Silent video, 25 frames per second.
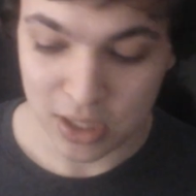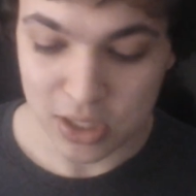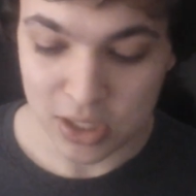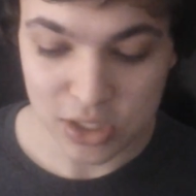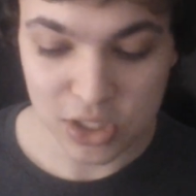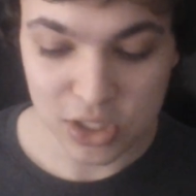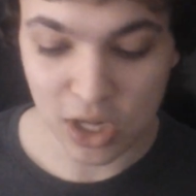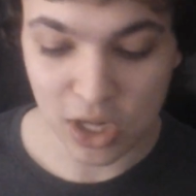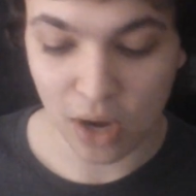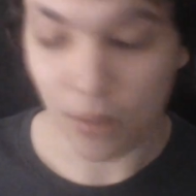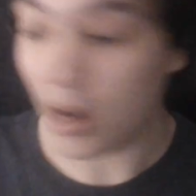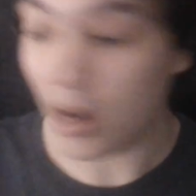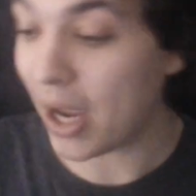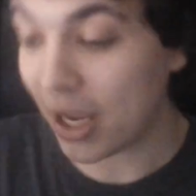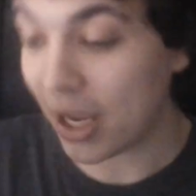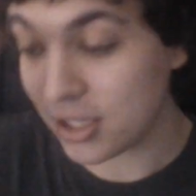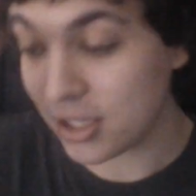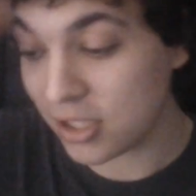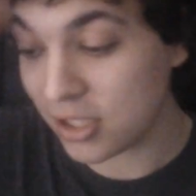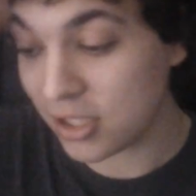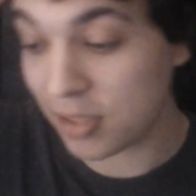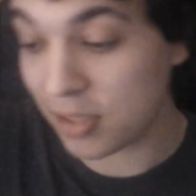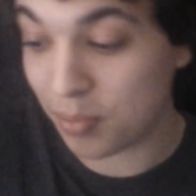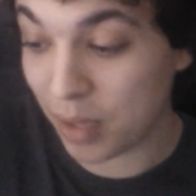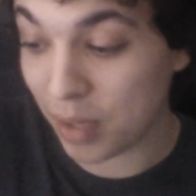So I
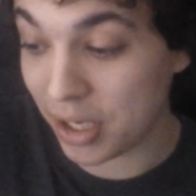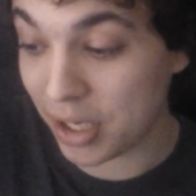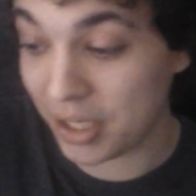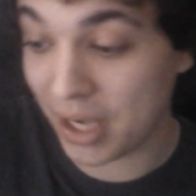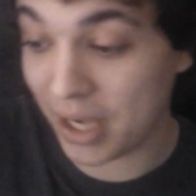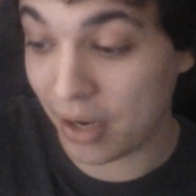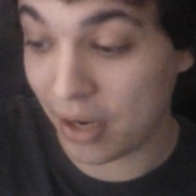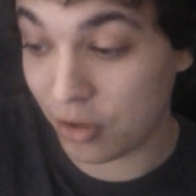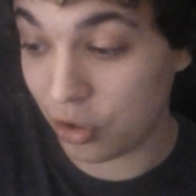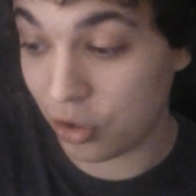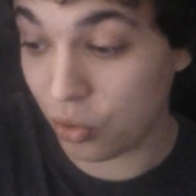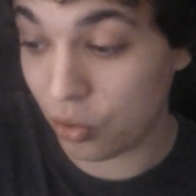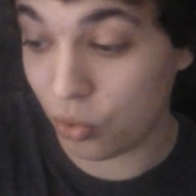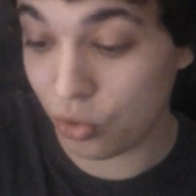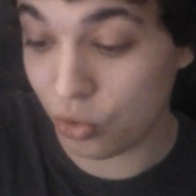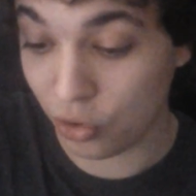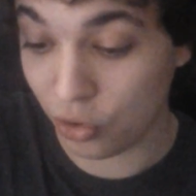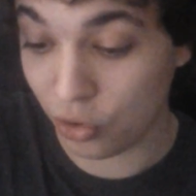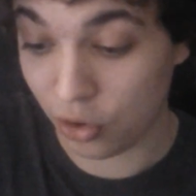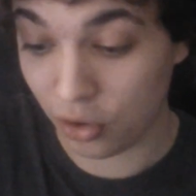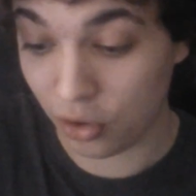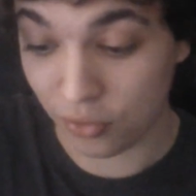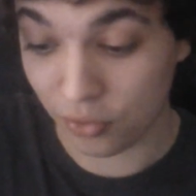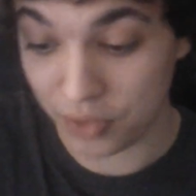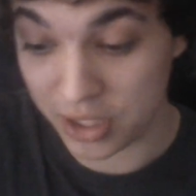had to break down and order
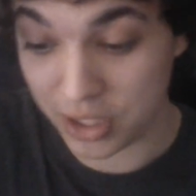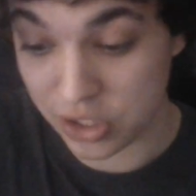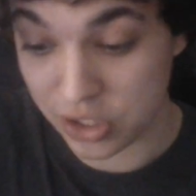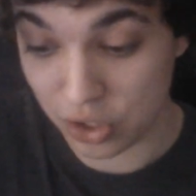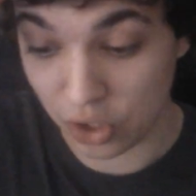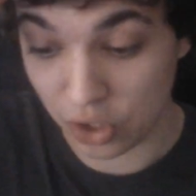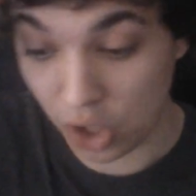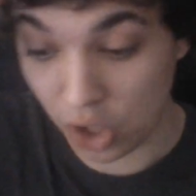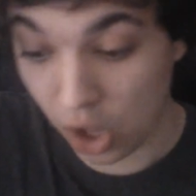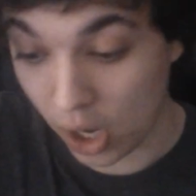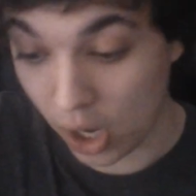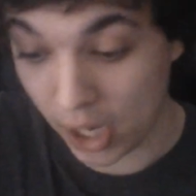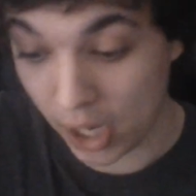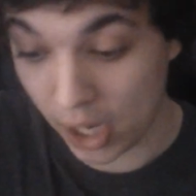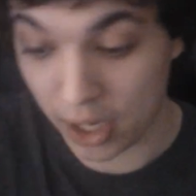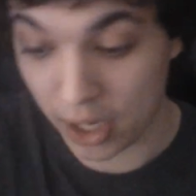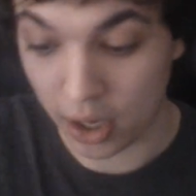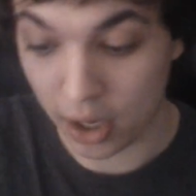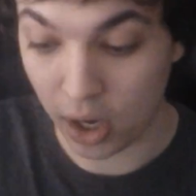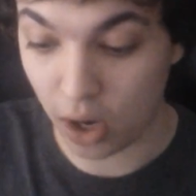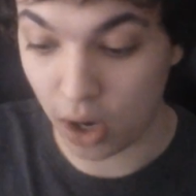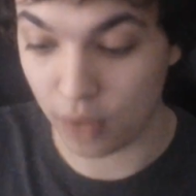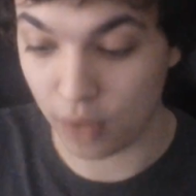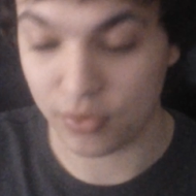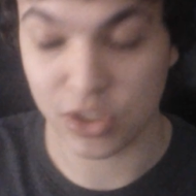a lot of these online
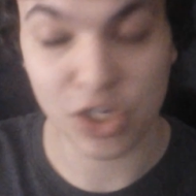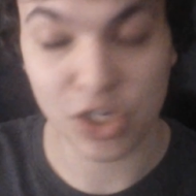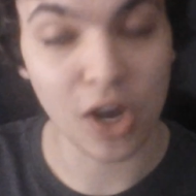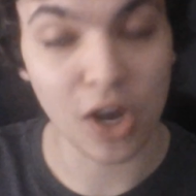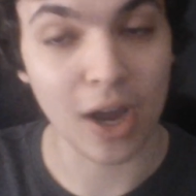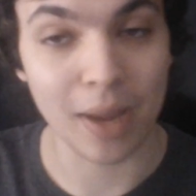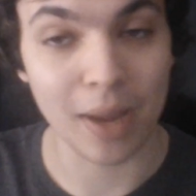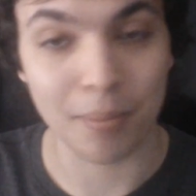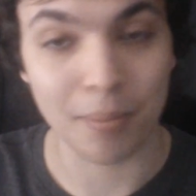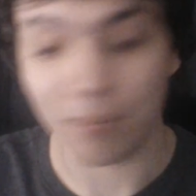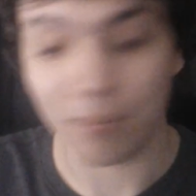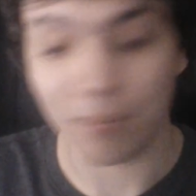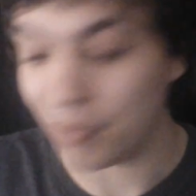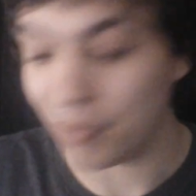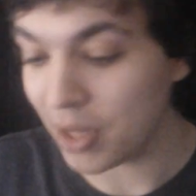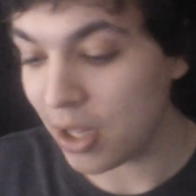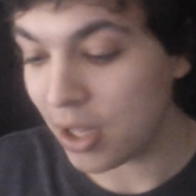over time.